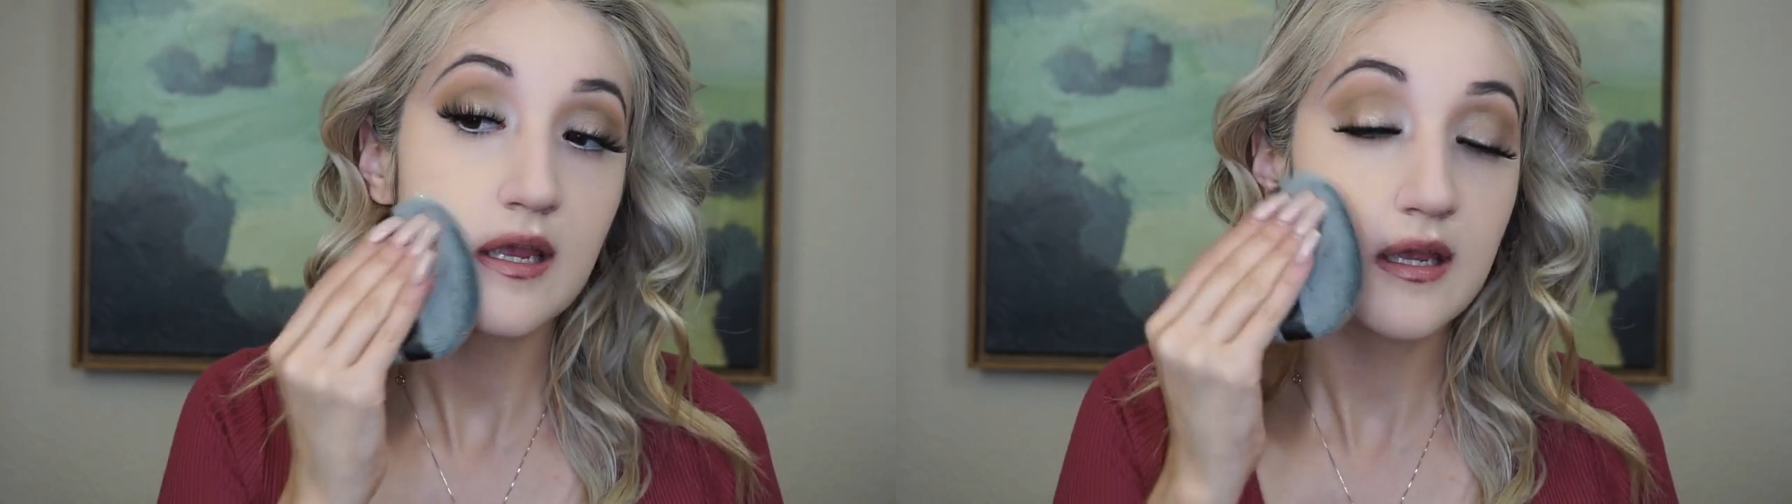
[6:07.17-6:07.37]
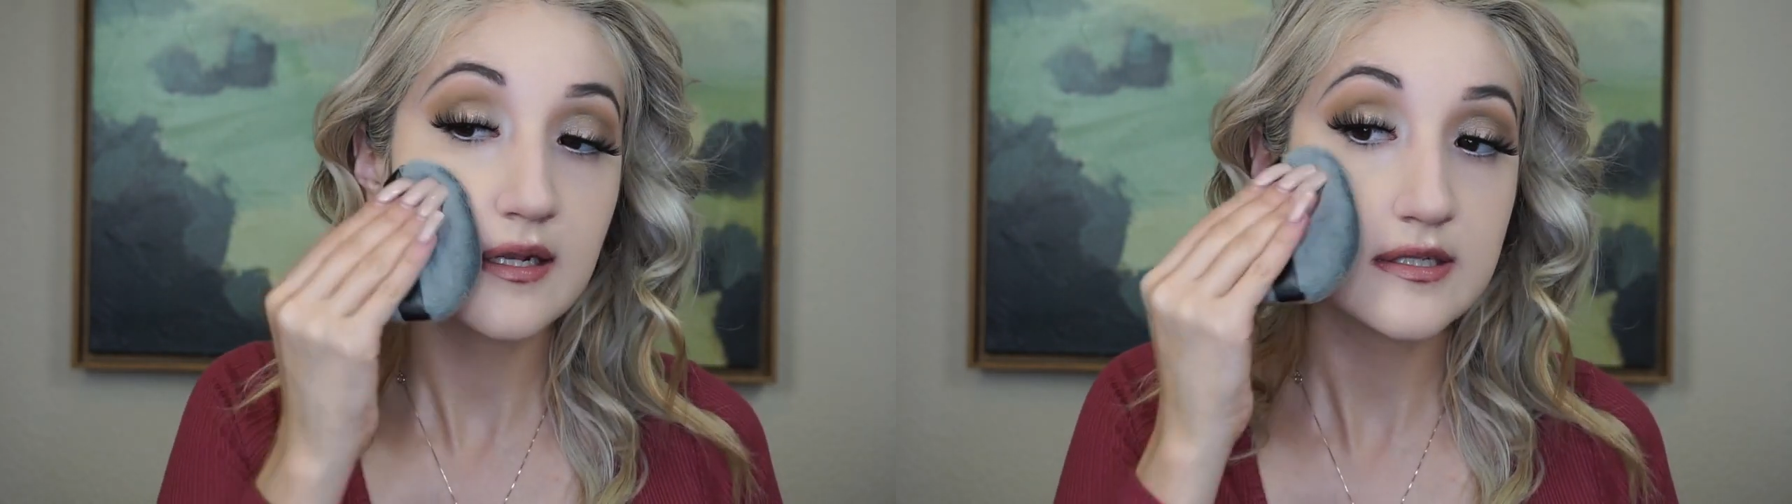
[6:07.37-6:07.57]

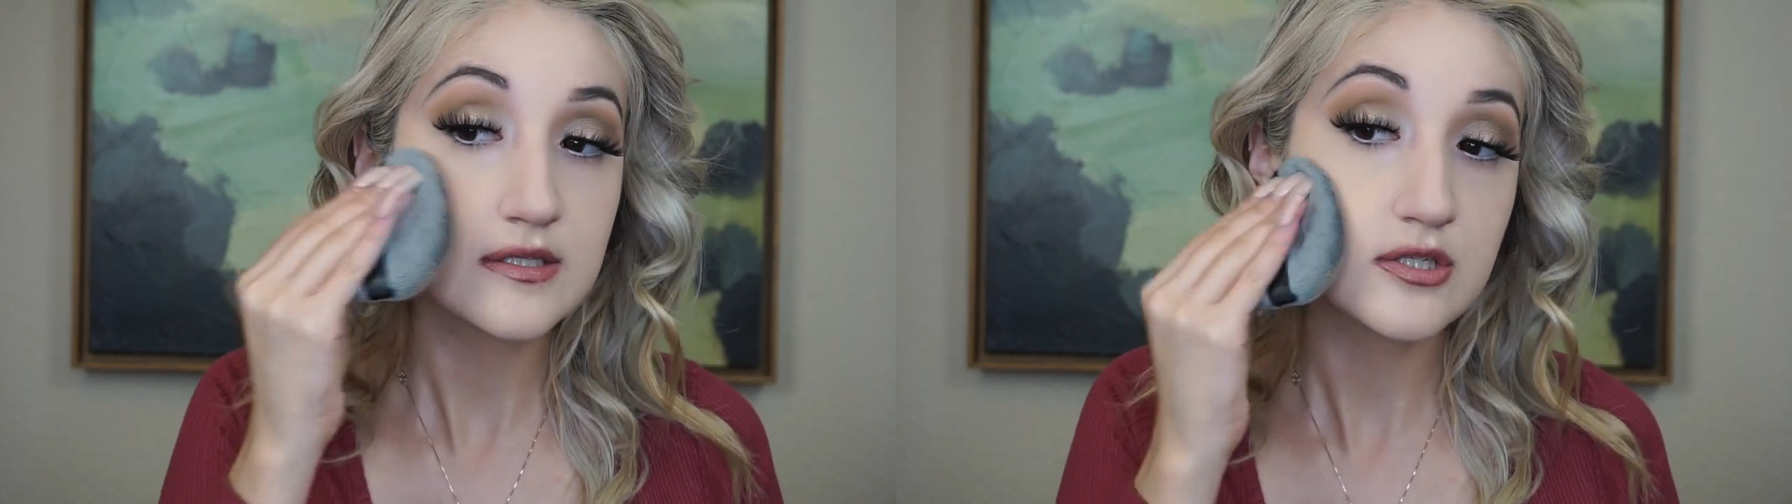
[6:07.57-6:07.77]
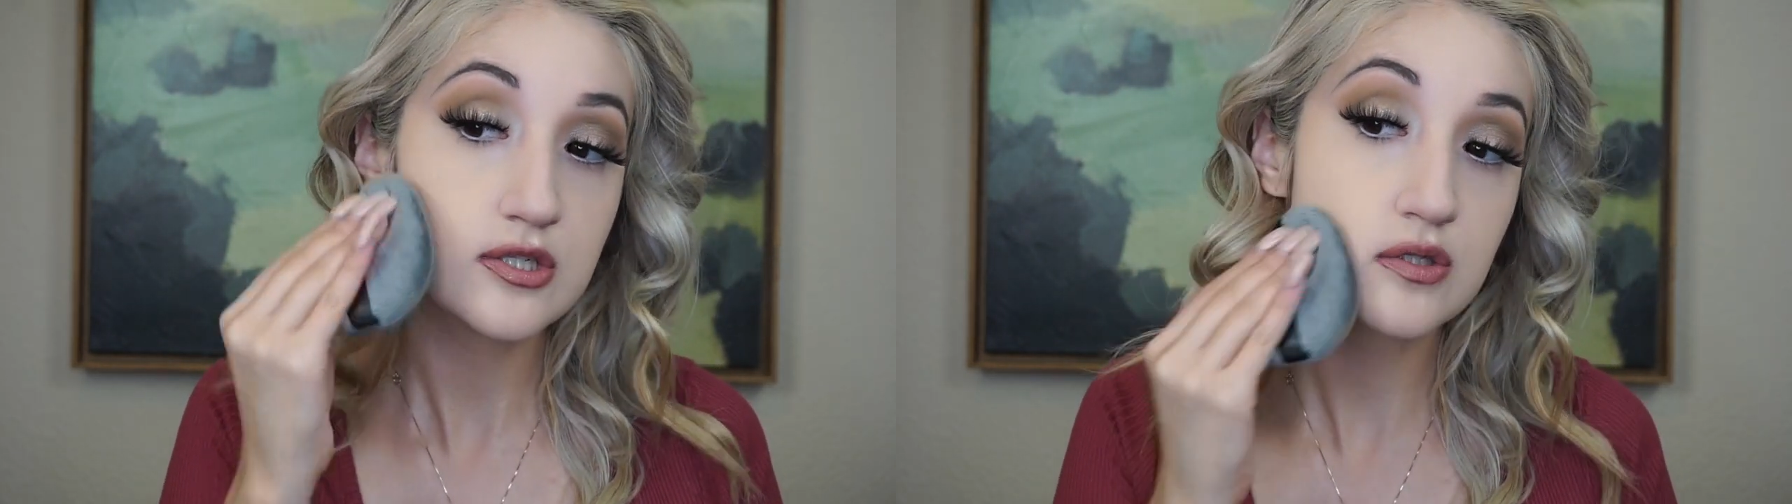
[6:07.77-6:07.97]
It
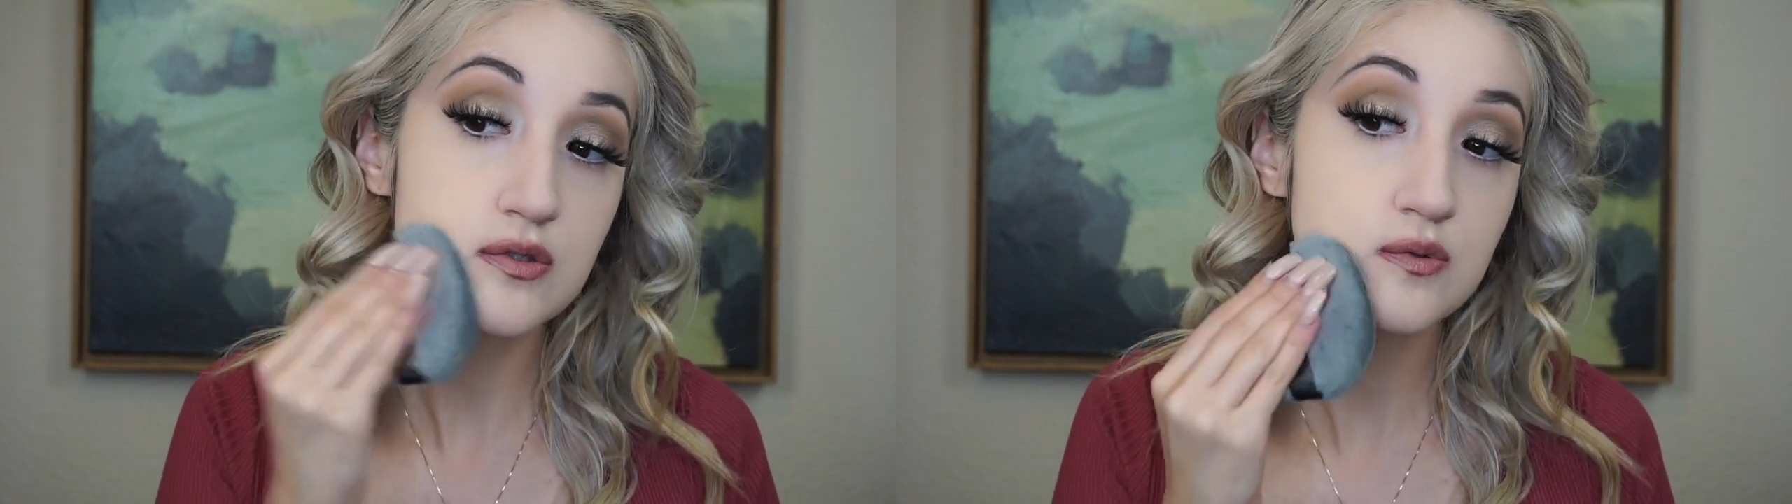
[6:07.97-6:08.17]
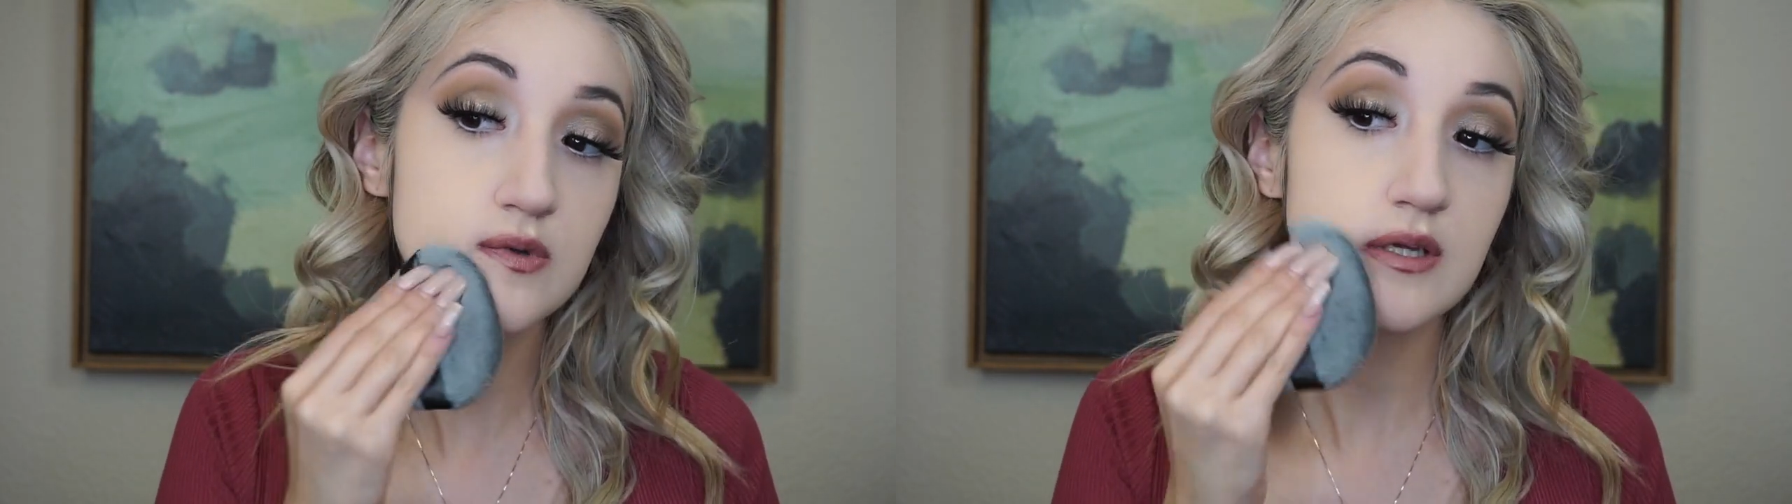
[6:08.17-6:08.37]
is
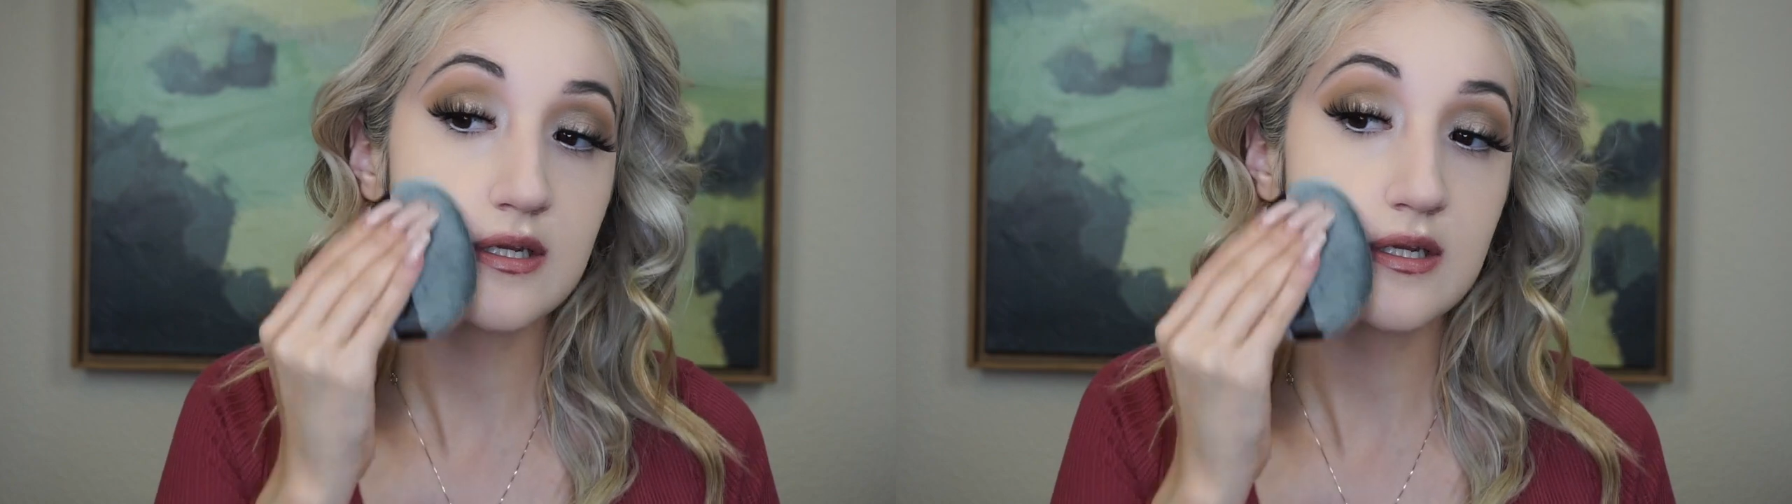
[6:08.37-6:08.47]
just doing